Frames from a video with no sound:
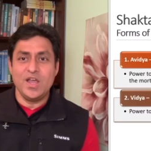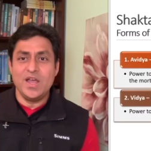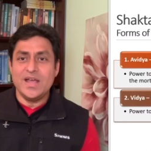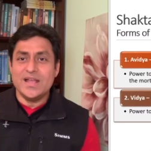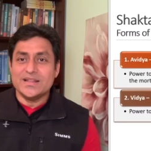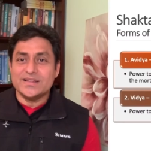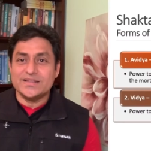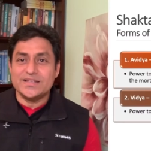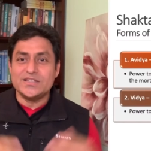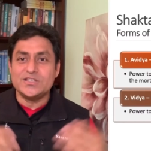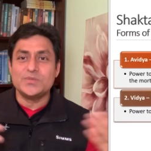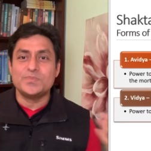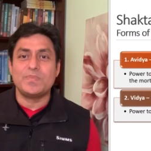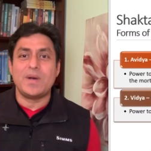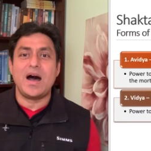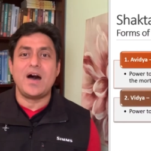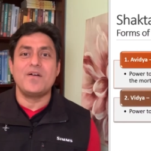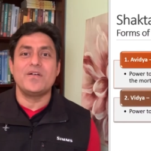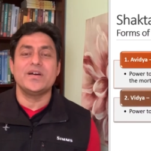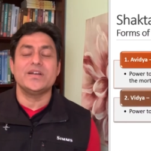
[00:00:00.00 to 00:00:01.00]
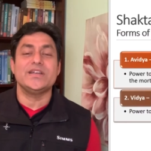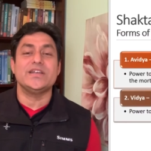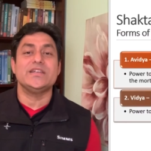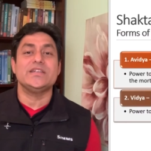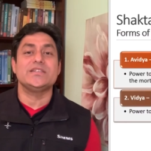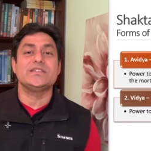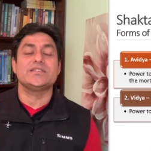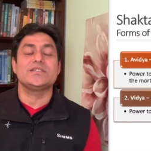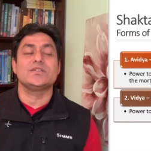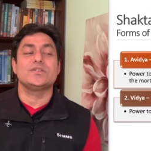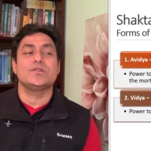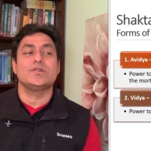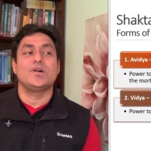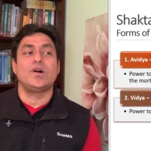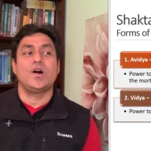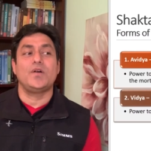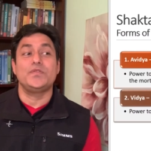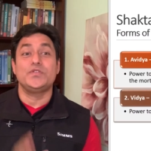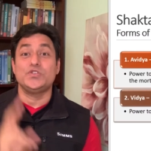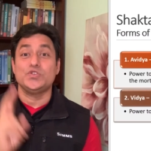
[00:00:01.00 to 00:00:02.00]
This power is
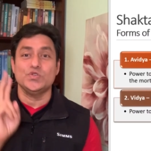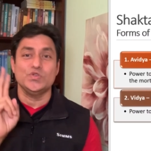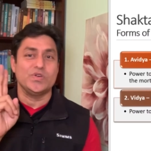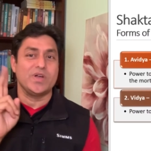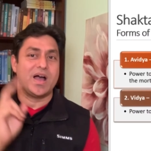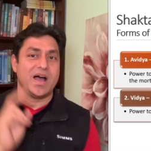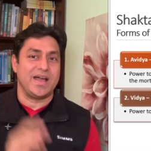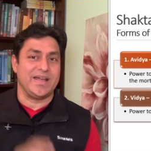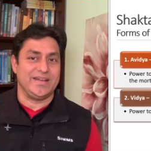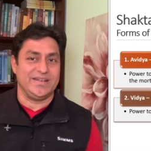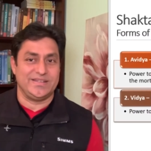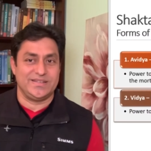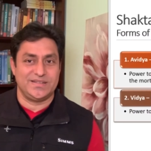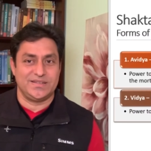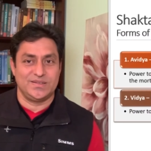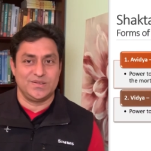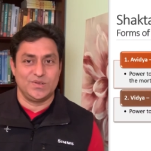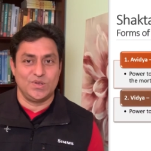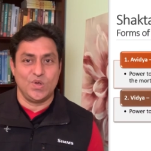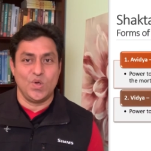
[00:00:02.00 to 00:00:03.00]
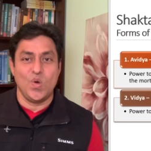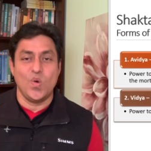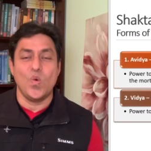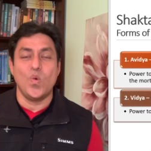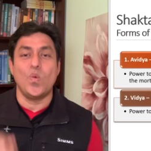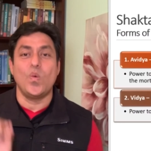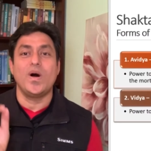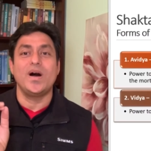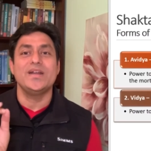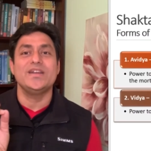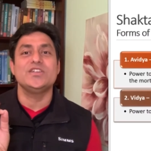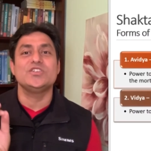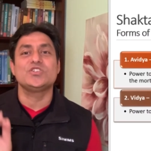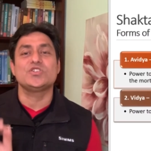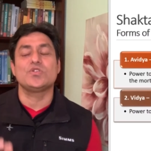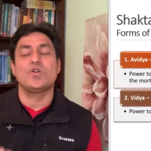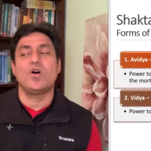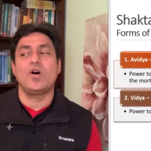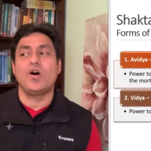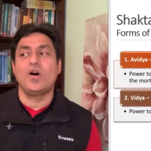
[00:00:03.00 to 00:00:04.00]
of two kinds. One is
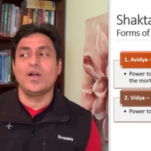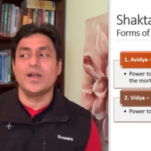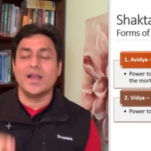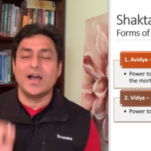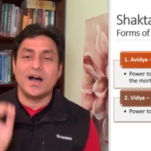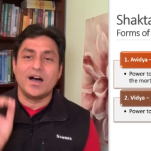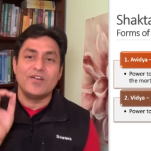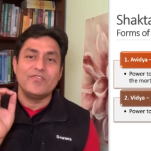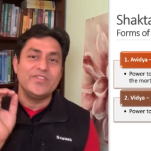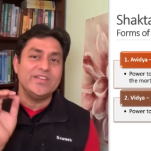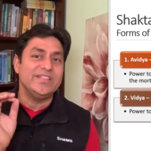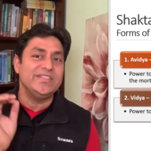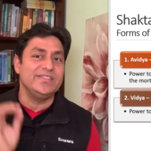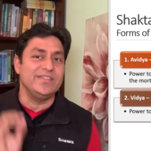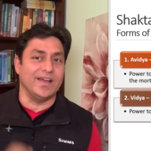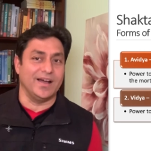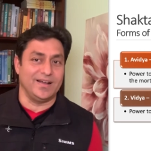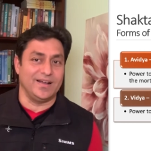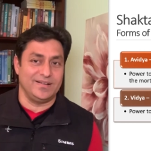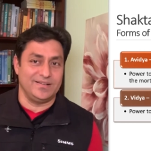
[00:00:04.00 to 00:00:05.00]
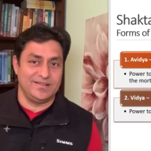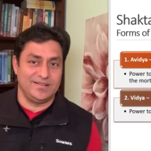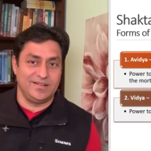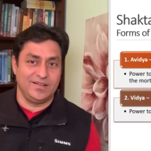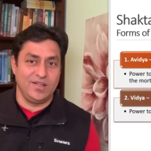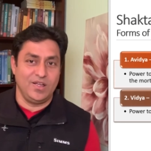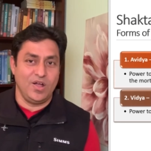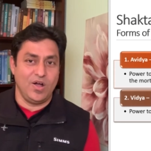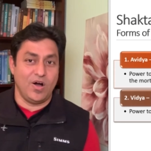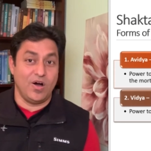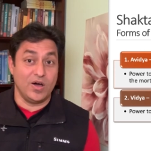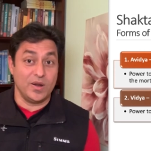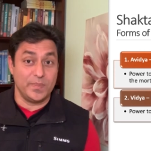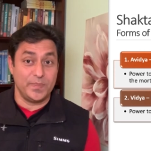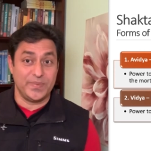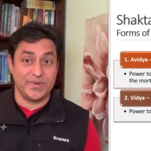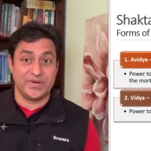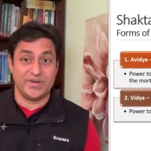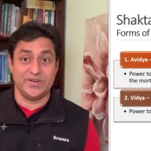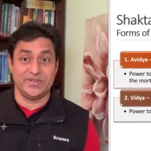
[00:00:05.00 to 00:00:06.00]
called avidya or
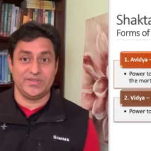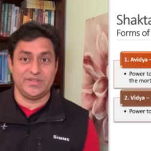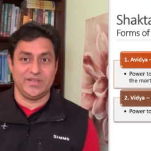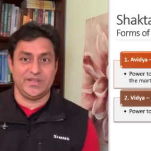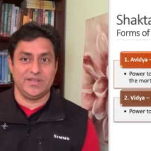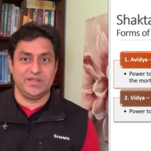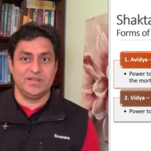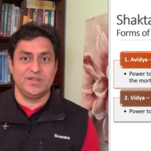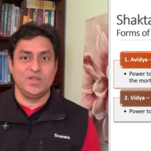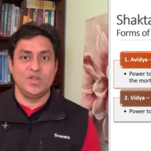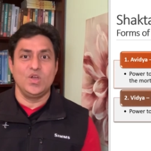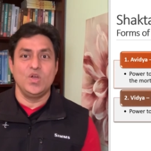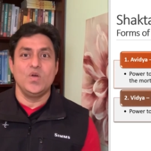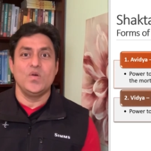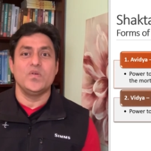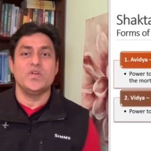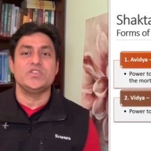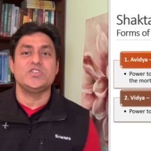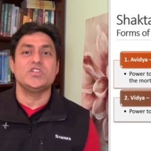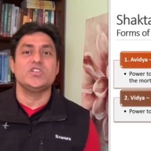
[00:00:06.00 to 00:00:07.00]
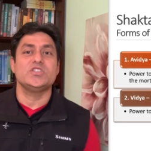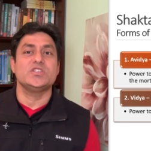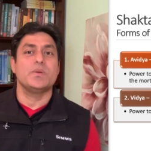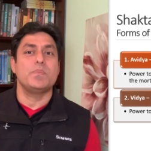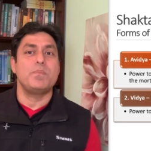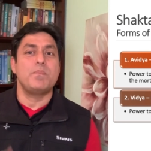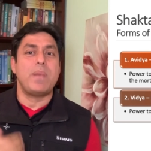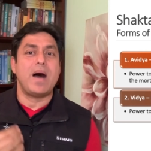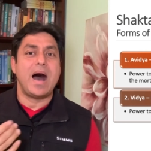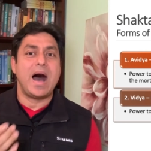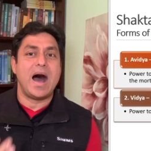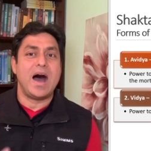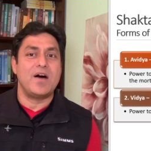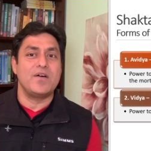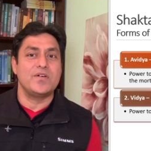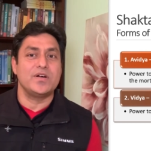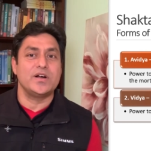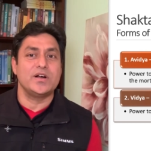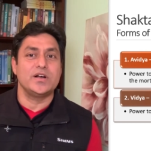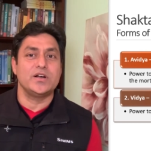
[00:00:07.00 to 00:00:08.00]
Prakriti, which is the
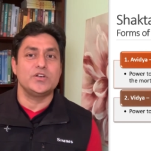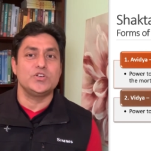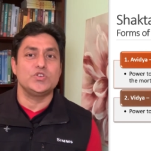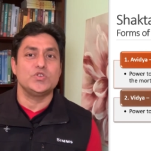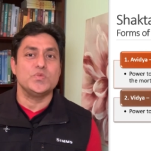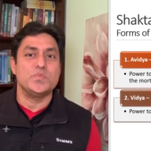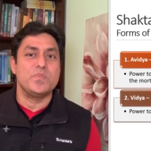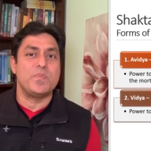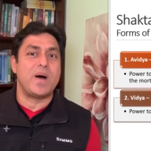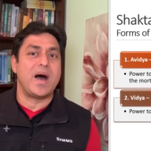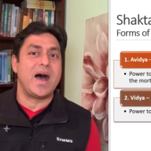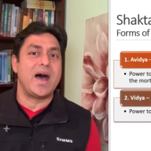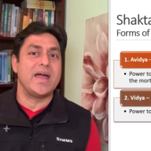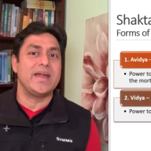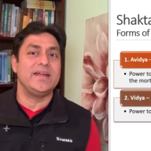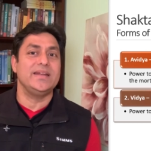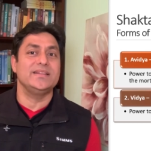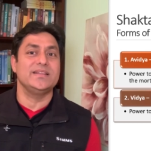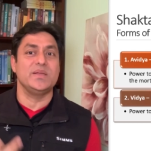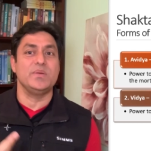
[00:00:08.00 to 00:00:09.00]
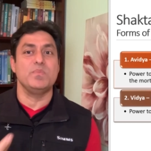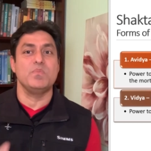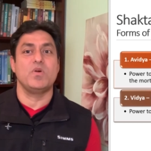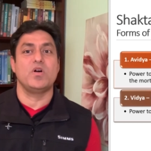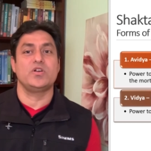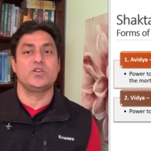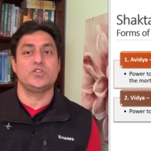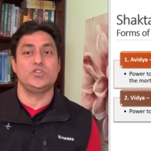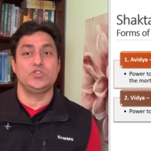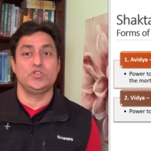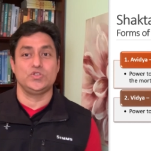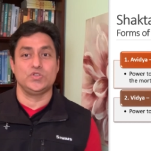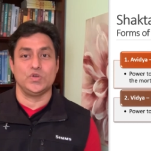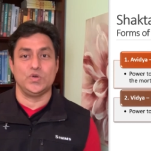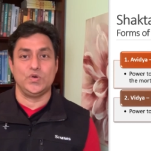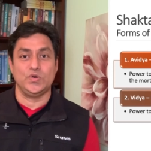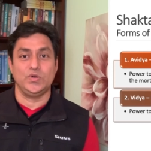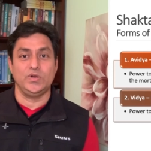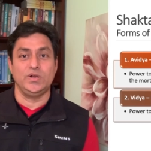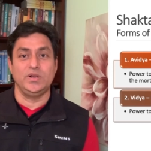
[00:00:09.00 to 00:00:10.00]
power to bind the immortal
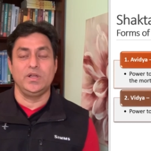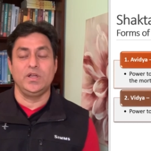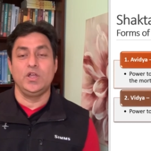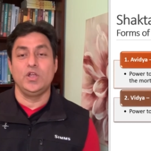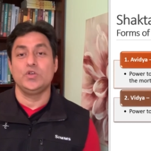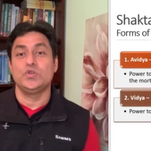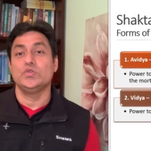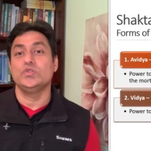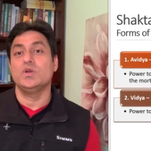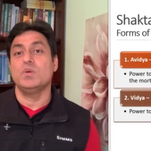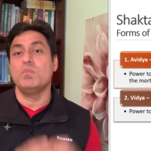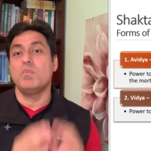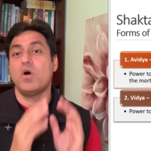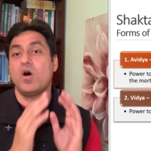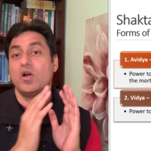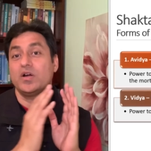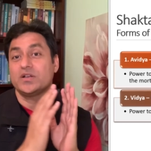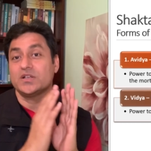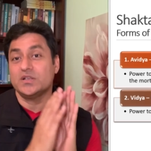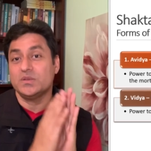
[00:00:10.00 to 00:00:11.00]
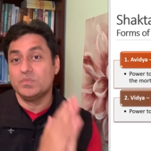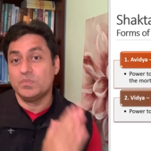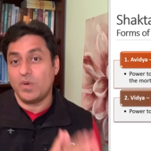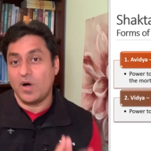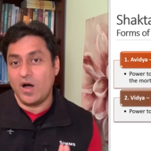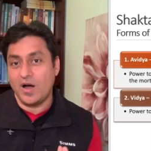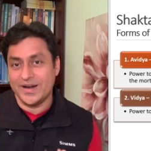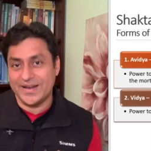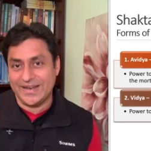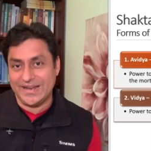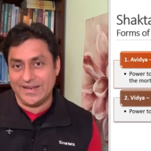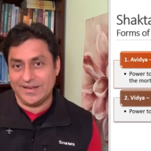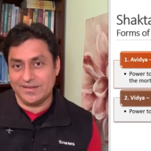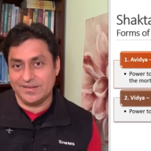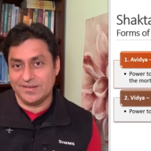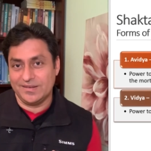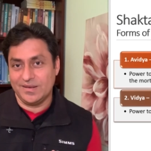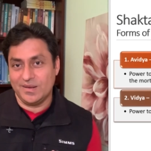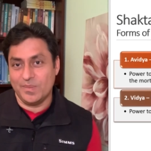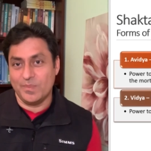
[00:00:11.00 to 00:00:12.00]
soul to the mortal body
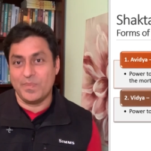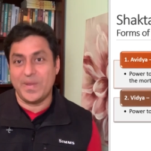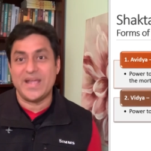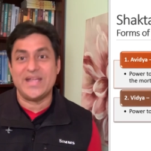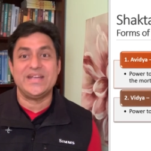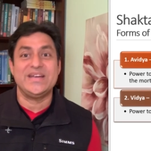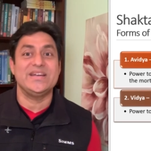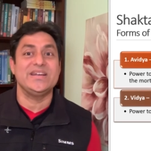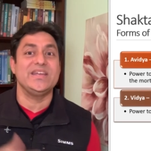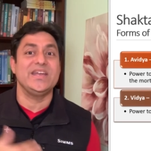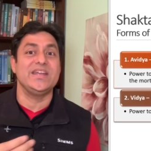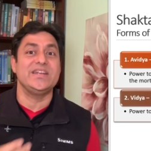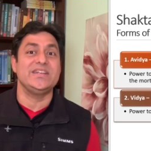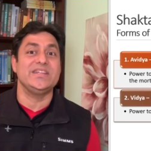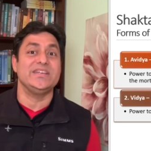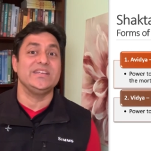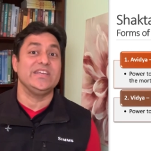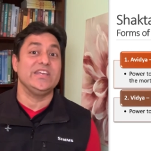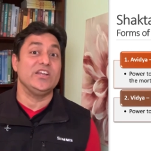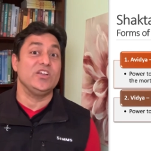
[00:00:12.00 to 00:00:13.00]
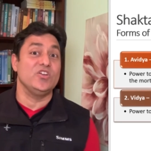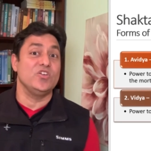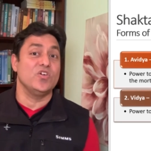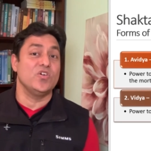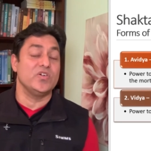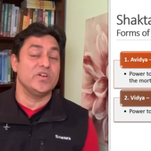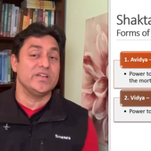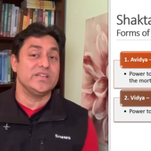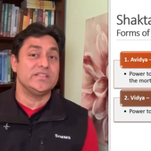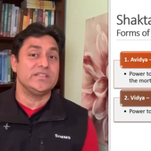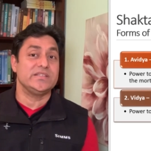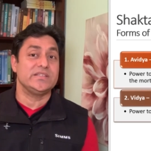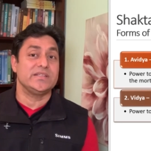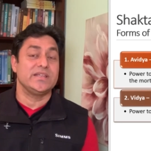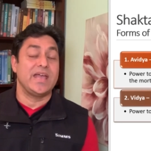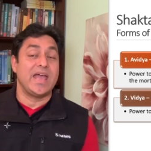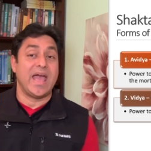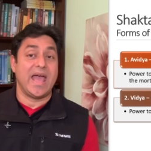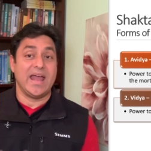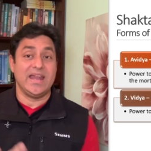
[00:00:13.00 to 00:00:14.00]
by creating ignorance
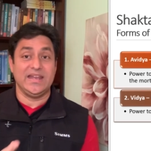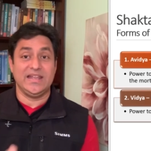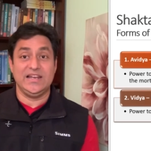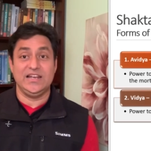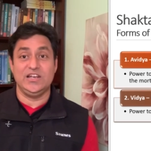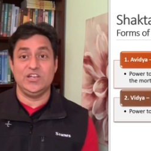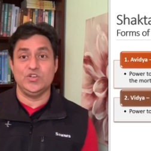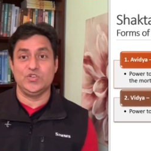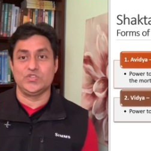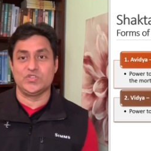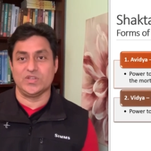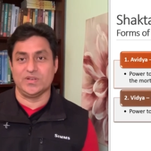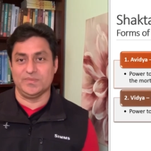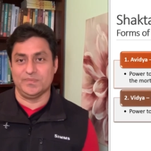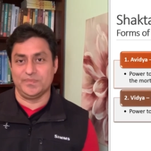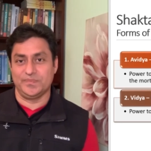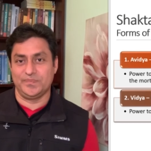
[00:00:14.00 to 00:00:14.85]
and illusion.